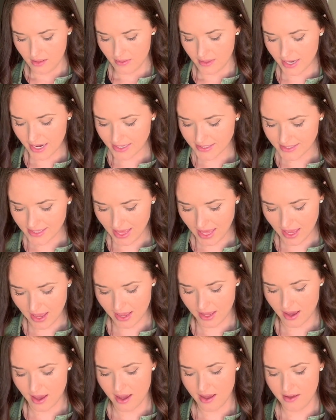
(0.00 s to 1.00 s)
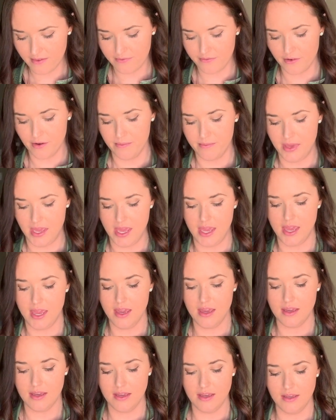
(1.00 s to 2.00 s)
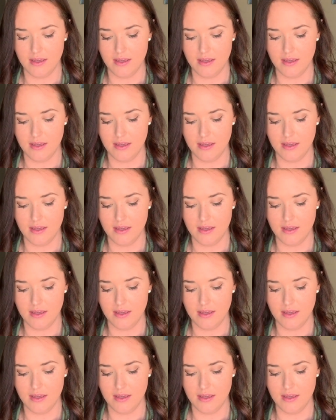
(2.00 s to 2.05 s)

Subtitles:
The next thing I got for me,